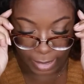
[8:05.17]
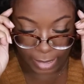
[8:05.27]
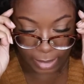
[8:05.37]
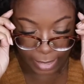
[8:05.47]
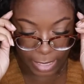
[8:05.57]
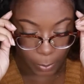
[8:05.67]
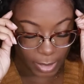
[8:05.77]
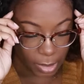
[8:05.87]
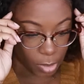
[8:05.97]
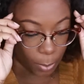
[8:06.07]
This lace
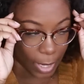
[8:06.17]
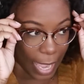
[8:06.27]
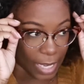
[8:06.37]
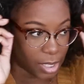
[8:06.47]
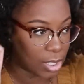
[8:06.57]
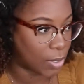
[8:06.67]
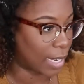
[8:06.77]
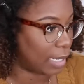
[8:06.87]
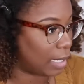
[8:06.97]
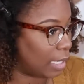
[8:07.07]
wasn't super ashy, so I
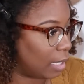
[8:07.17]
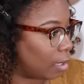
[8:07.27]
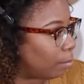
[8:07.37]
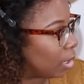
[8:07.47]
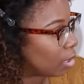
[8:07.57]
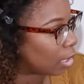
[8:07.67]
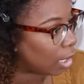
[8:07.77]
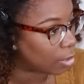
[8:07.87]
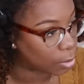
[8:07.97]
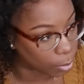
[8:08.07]
didn't need a bunch of
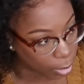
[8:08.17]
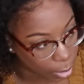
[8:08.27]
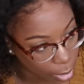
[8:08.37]
contour